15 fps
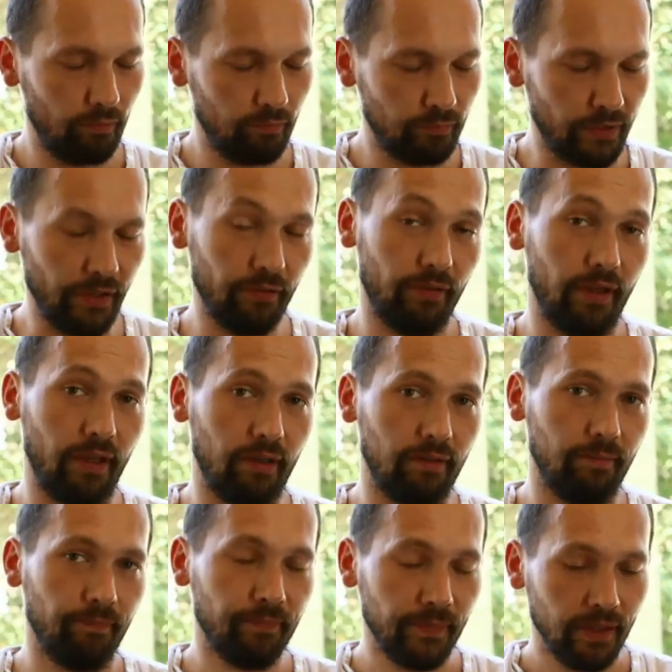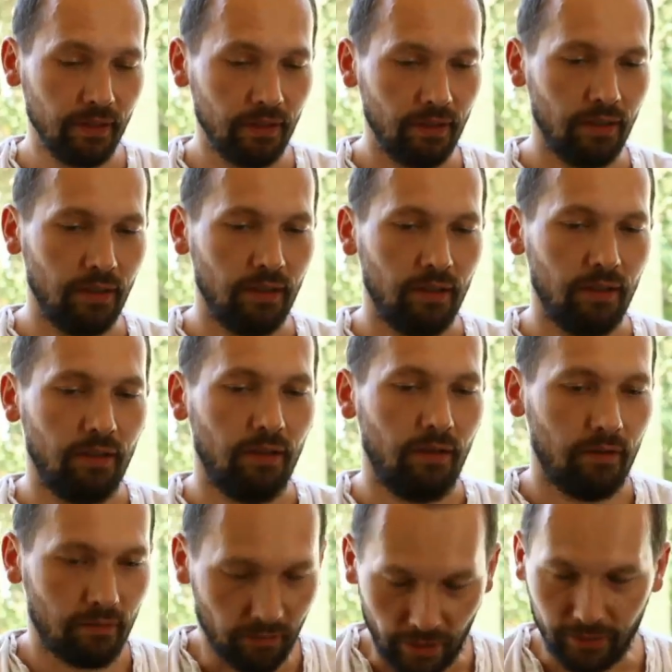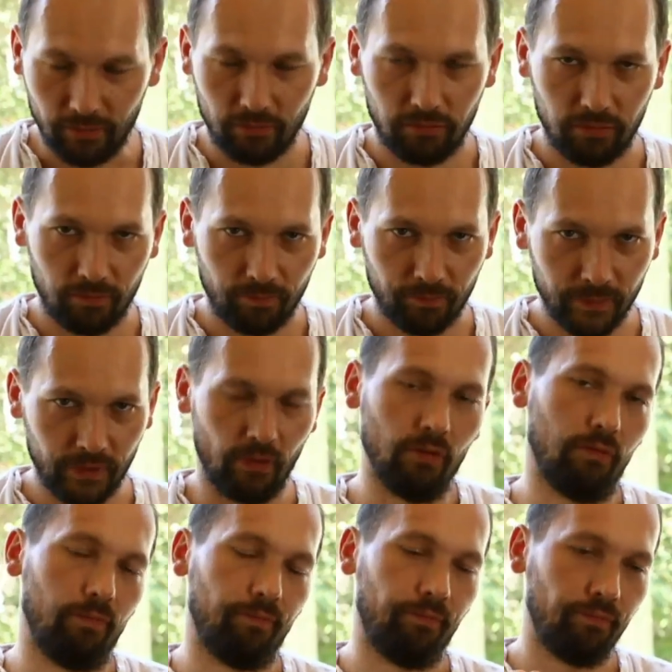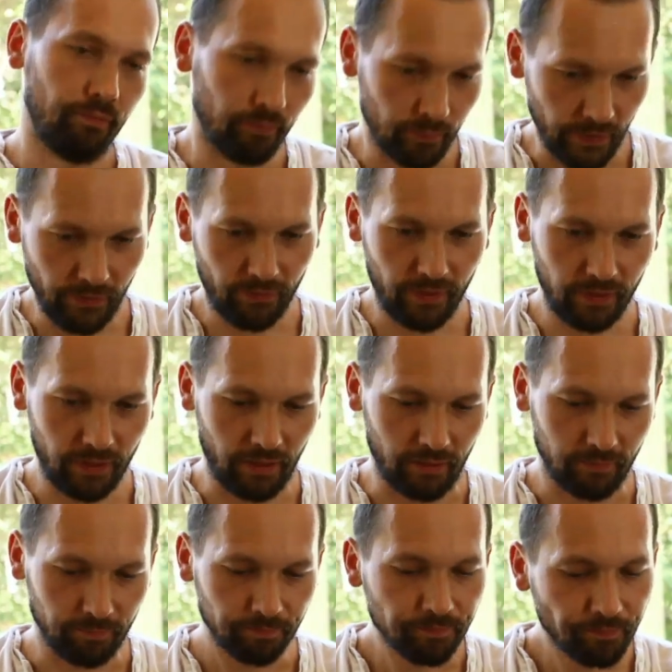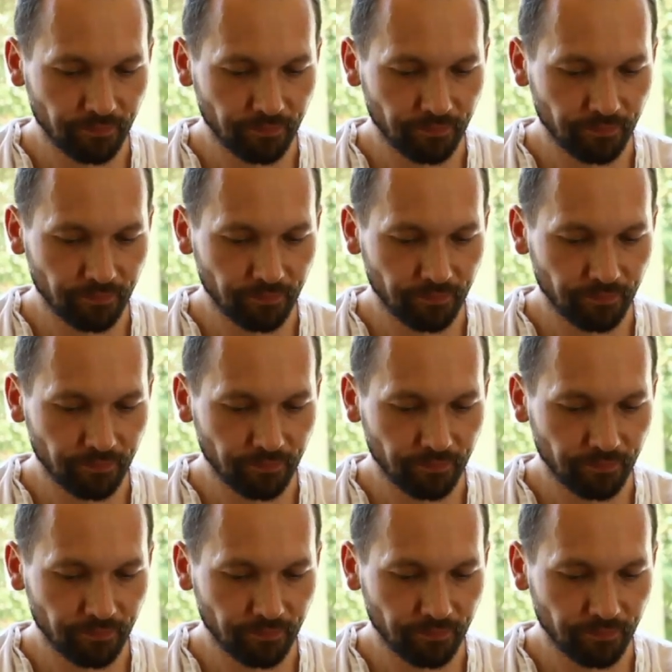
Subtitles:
breathe in. Right, so breathing in.